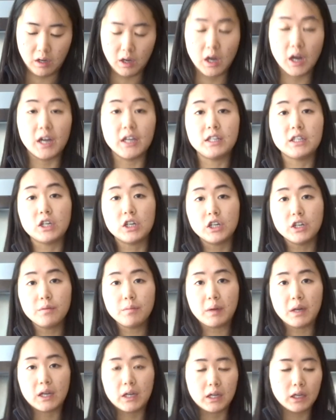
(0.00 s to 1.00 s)
I started
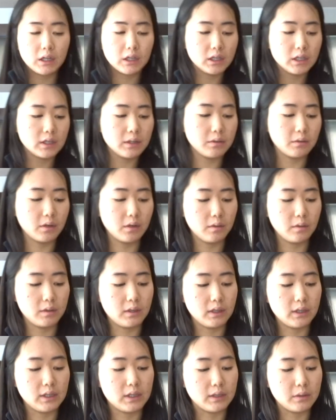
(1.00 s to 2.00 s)
making this when I was
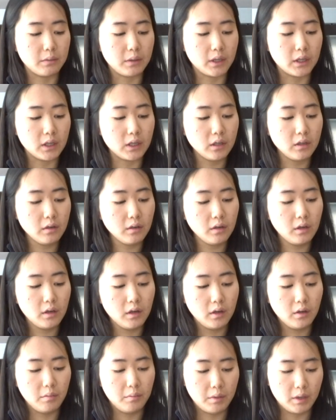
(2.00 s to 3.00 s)
in Sweden
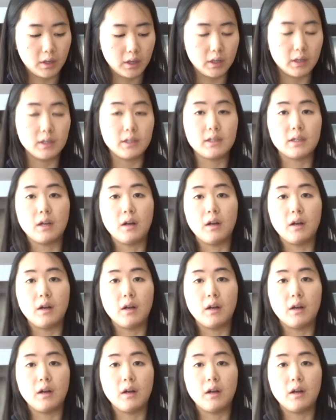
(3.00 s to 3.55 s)
because